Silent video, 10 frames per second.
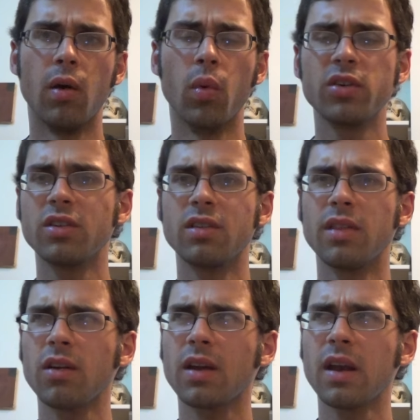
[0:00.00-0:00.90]
Which
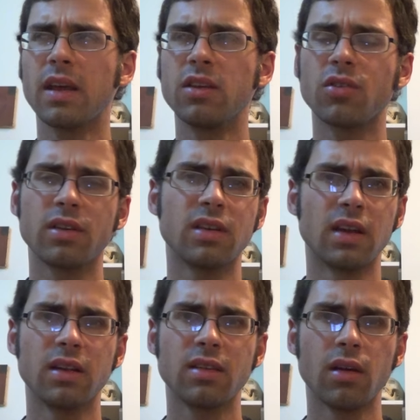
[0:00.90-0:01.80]
they're kind of interesting
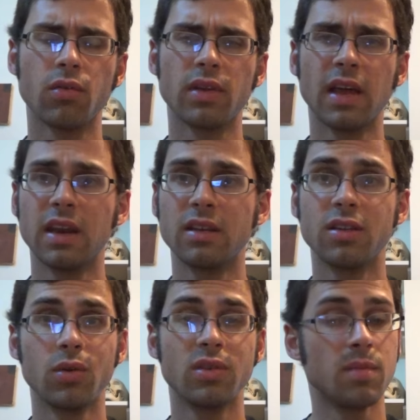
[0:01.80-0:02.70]
because they're related
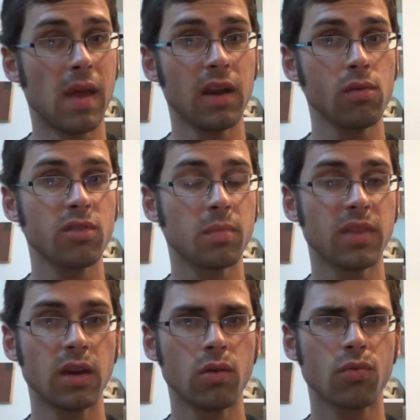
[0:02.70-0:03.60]
to tomatoes, but
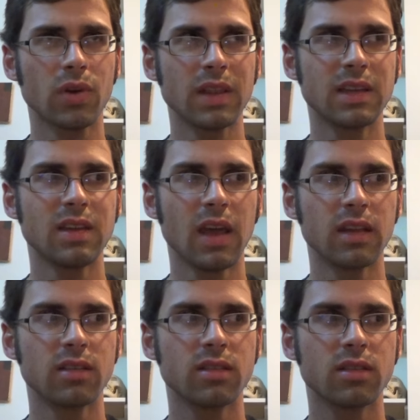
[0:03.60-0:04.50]
they don't really
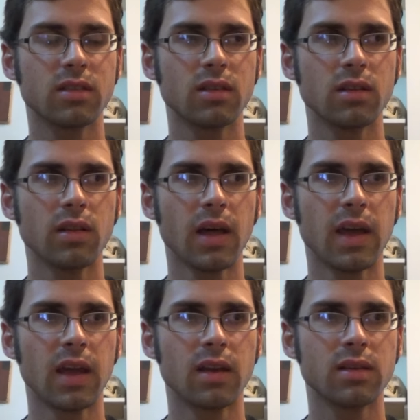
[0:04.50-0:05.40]
taste
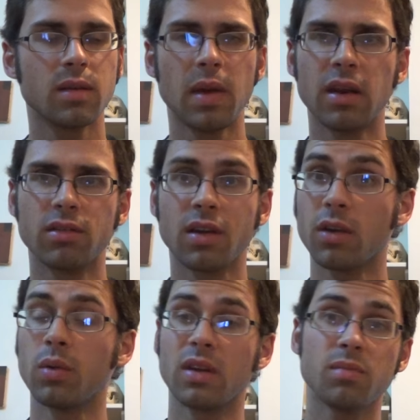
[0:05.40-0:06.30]
like tomatoes how
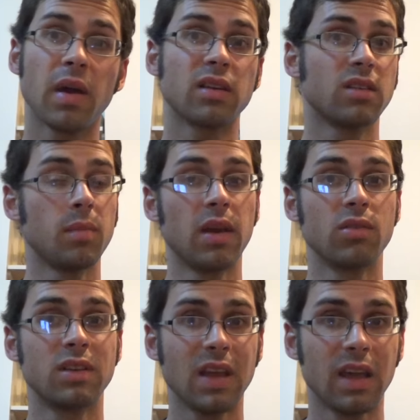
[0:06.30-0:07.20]
you would expect a tomato
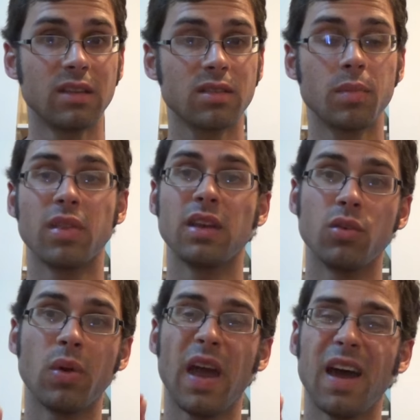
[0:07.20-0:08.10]
to taste. But they
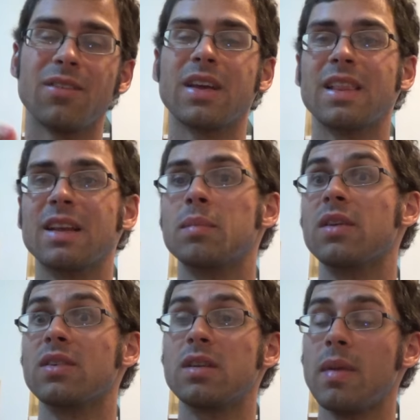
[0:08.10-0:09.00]
do have like a little bit
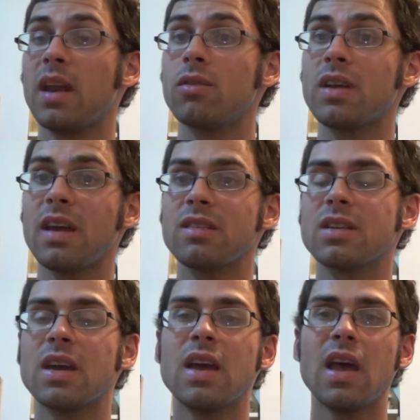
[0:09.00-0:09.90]
of a tomato
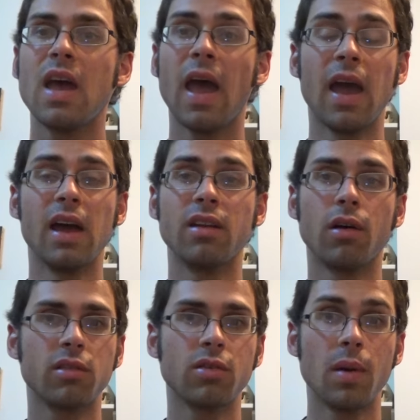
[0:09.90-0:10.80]
taste and
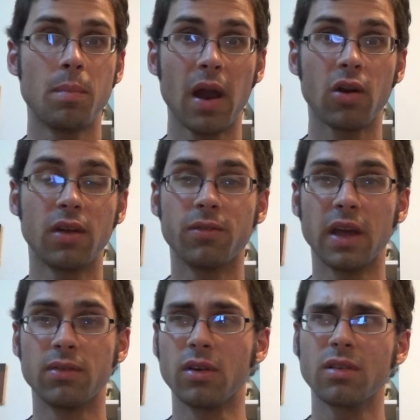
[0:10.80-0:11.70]
also a berry
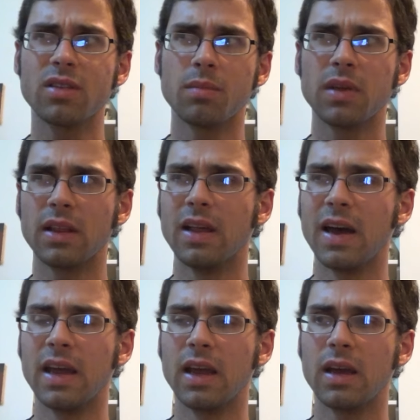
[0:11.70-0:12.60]
flavor, something
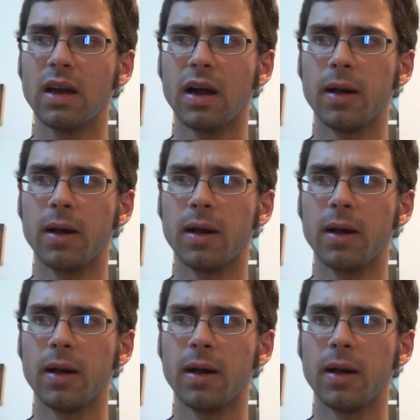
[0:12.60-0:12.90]
like